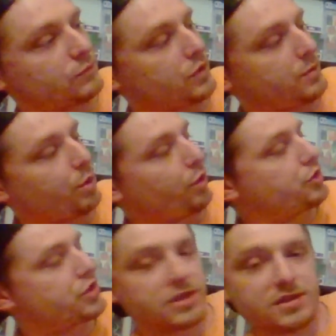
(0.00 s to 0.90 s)
The
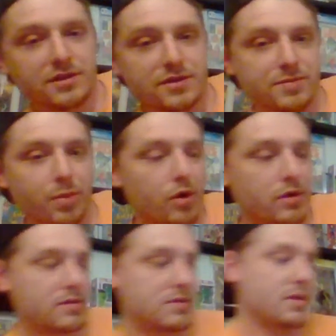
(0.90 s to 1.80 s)
Persians and the
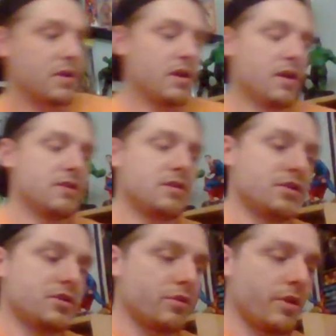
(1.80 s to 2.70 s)
Spartans.
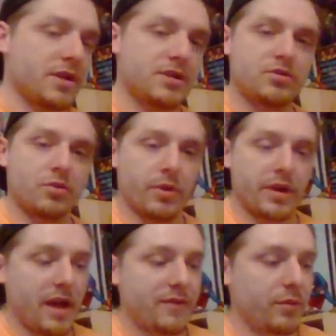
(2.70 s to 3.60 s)
Such a great
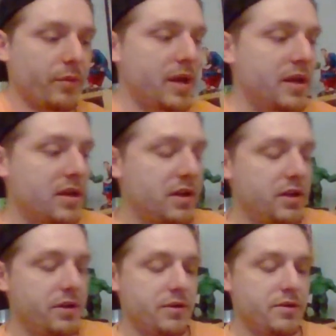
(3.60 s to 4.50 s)
story. Haven't read it in
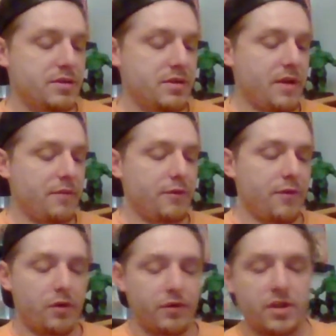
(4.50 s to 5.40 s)
years. Never
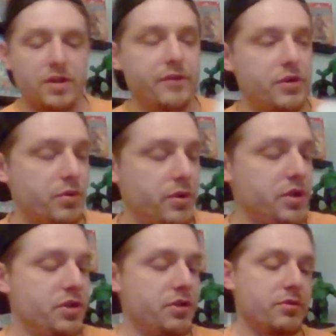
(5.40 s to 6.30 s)
owned individual
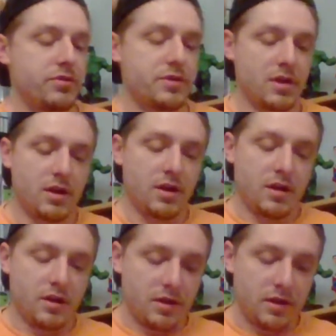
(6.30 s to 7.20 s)
issues.
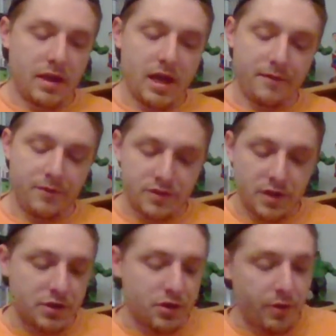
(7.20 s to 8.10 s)
He had it for
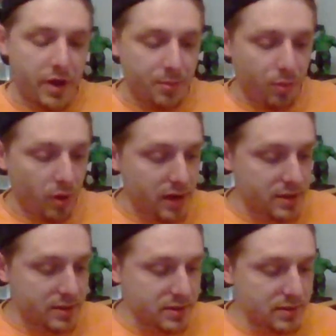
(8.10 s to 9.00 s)
such a great
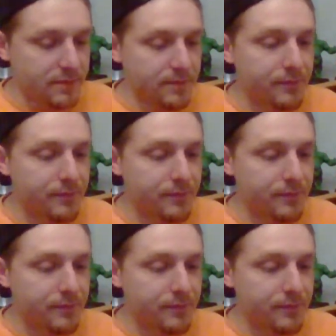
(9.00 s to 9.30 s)
price.